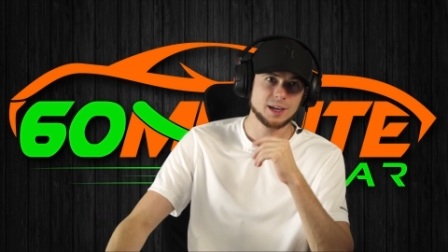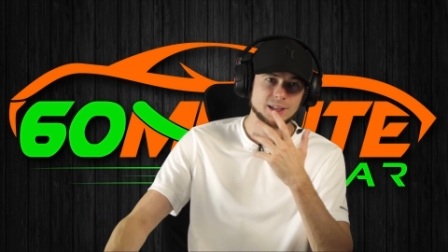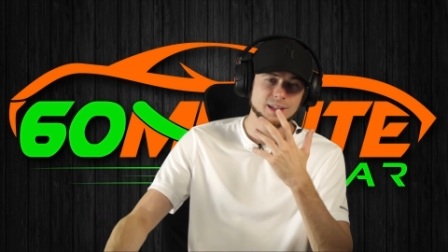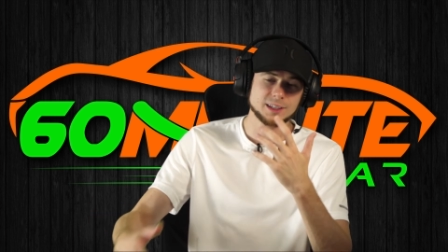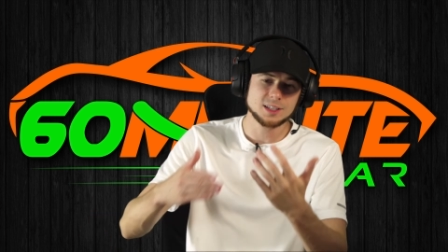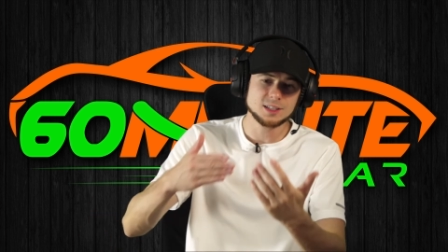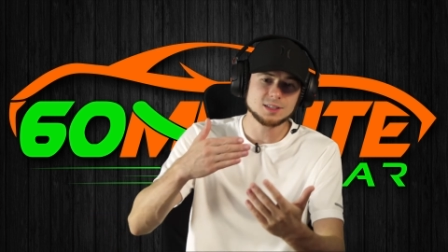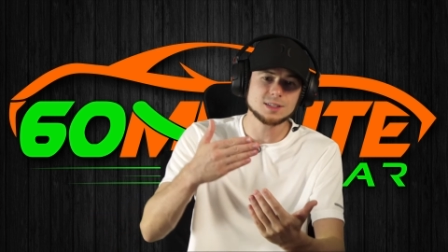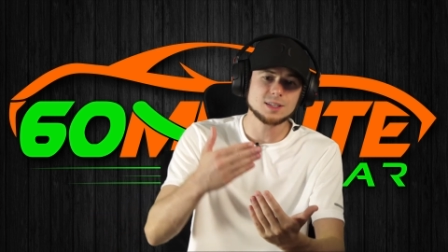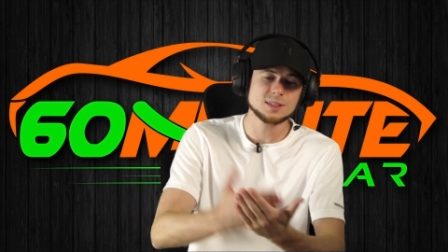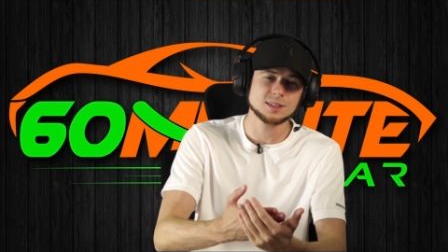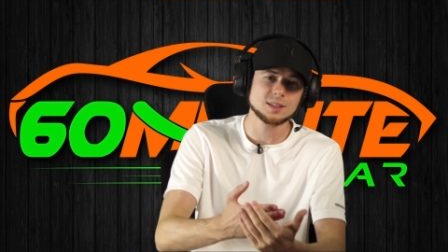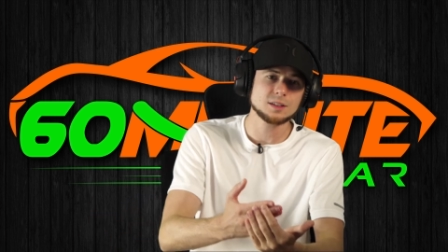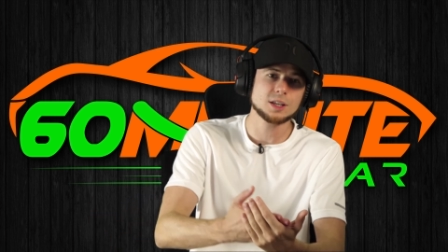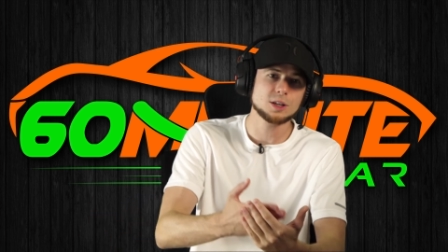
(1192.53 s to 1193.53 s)
Like this is a
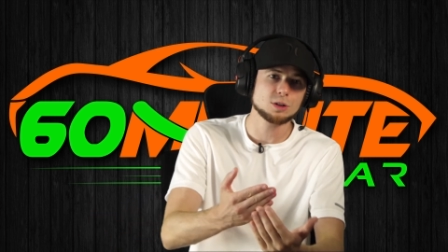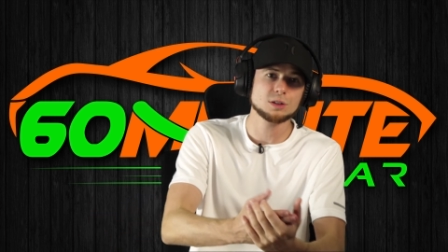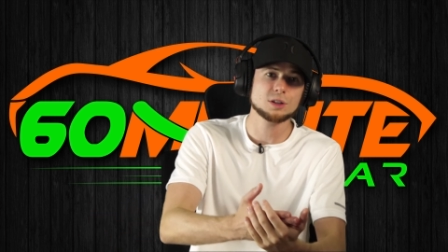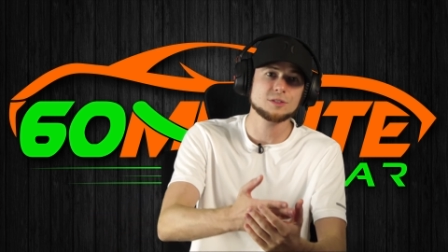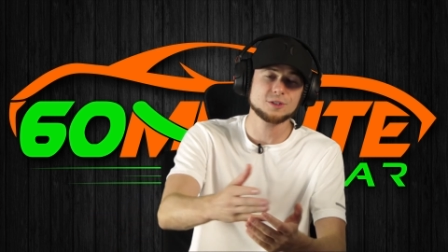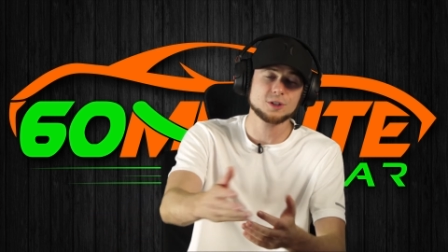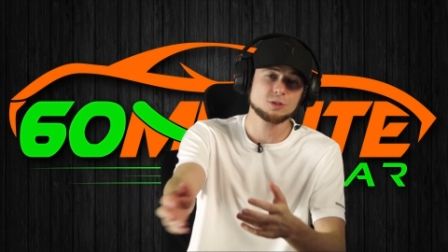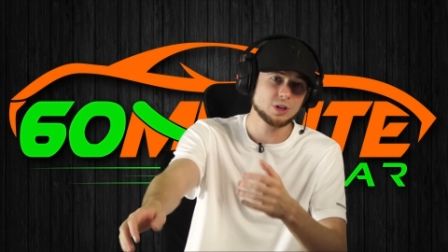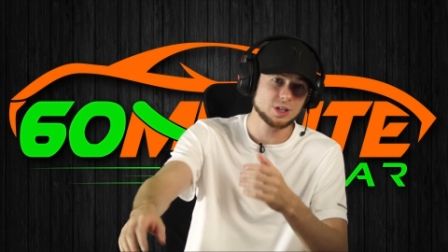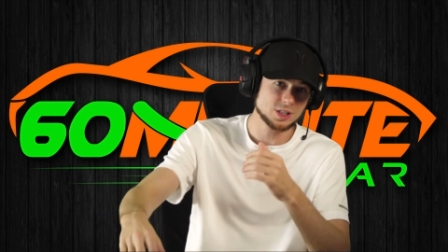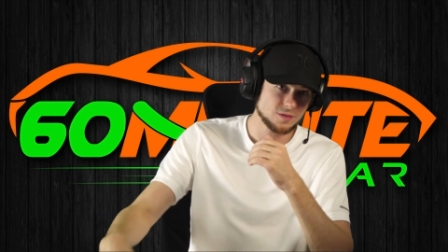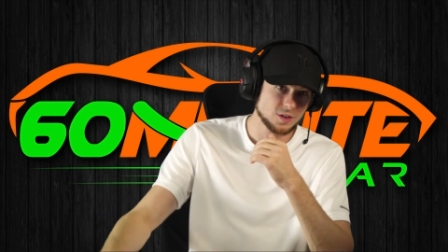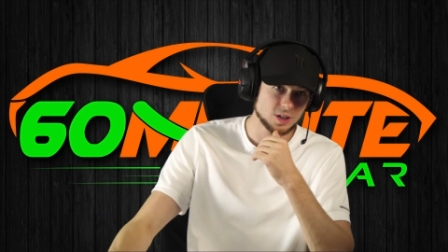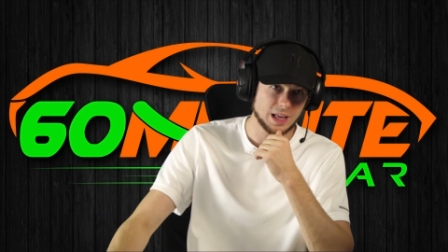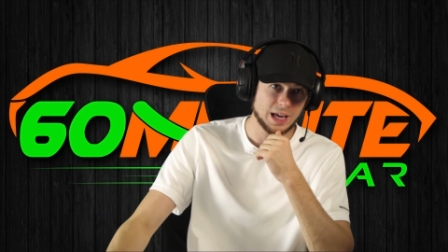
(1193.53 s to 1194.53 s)
skill that you learn for the rest
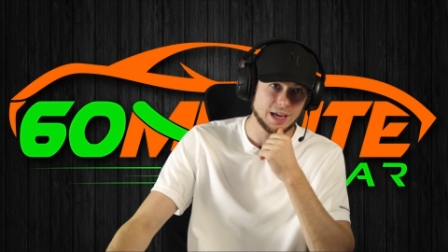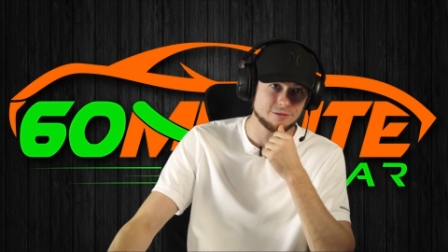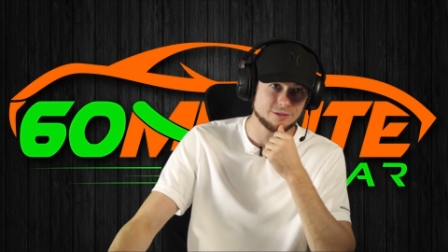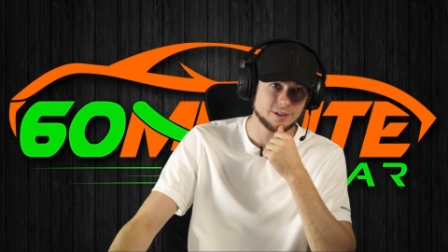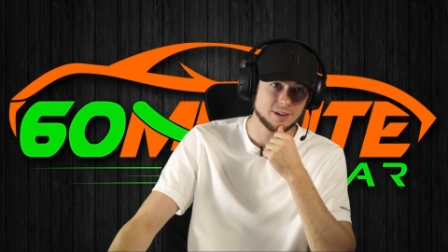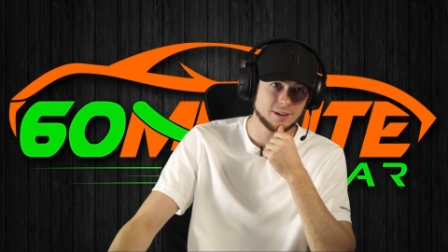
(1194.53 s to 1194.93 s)
of your life.